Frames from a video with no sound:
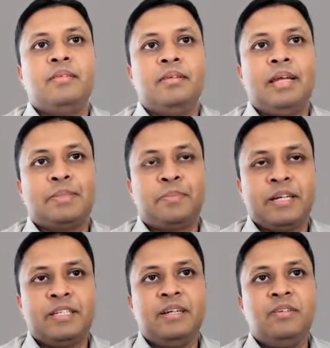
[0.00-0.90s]

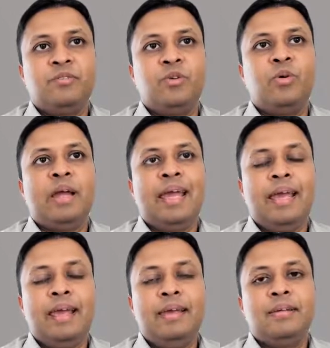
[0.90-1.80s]
expression for
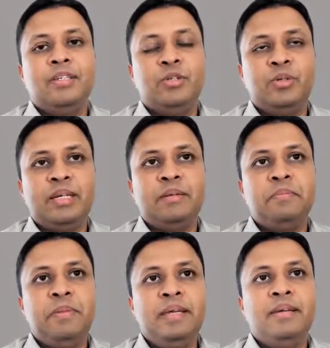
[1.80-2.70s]
A
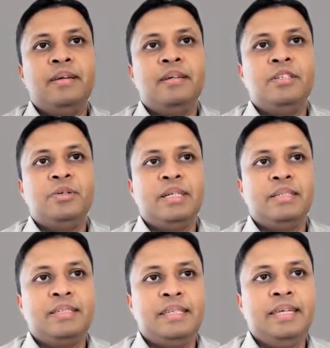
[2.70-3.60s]
union B
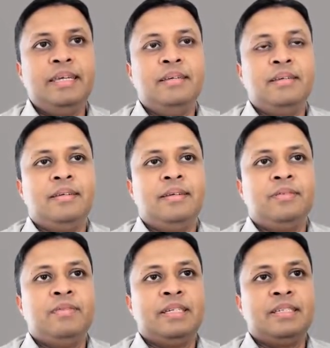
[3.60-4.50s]
union C,
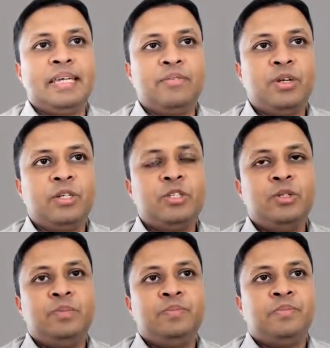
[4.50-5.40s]
which is equal
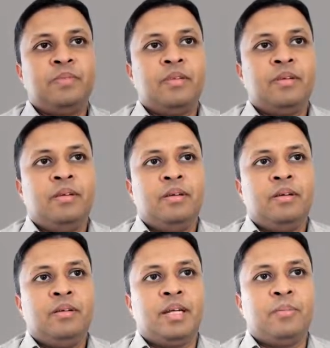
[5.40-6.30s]
to
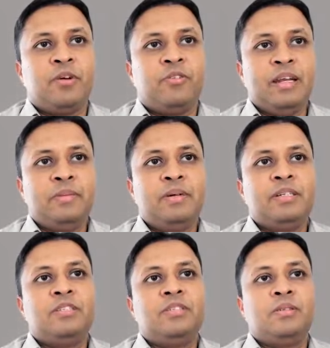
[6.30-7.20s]
number of
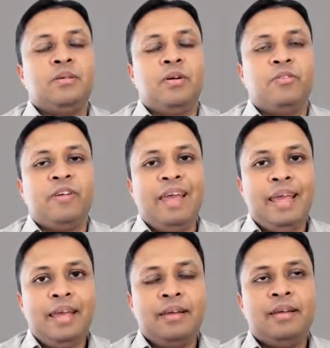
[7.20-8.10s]
elements of
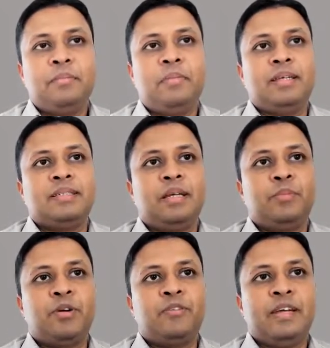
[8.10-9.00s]
A plus
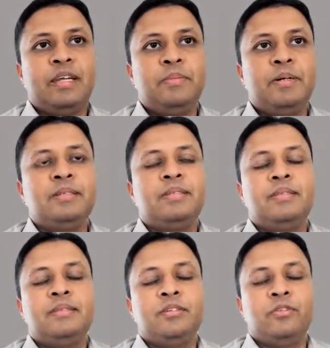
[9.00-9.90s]
number of
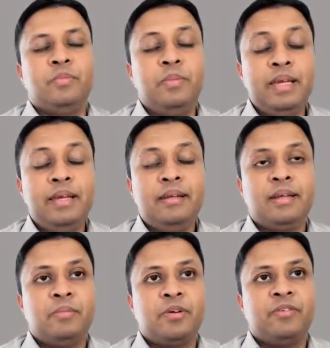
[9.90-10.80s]
elements of B,
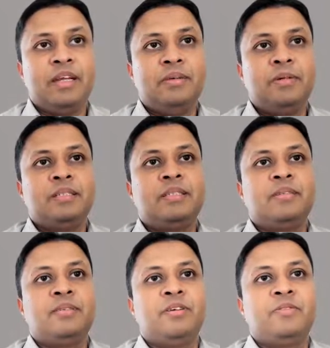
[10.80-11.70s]
number of
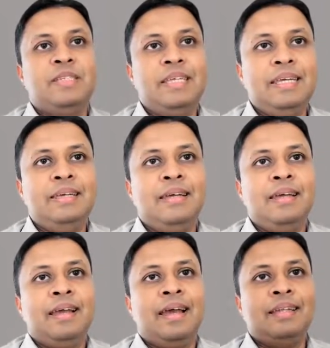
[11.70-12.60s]
elements of C,
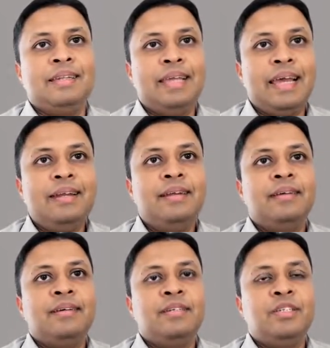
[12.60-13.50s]
and
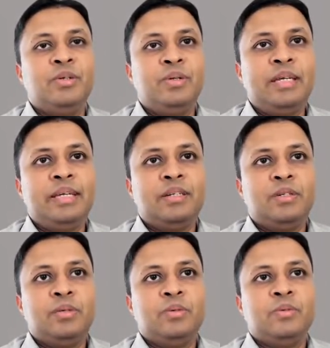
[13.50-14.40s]
then you need
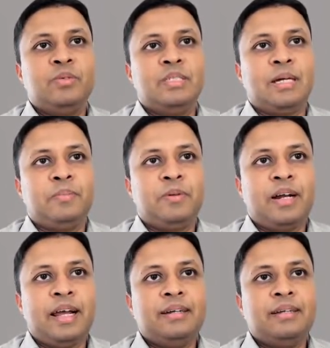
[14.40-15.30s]
to
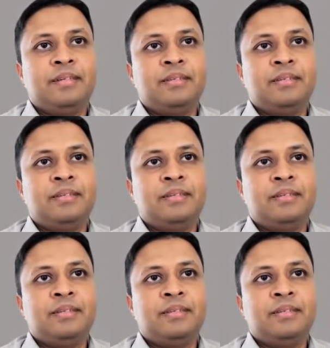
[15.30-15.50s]
subtract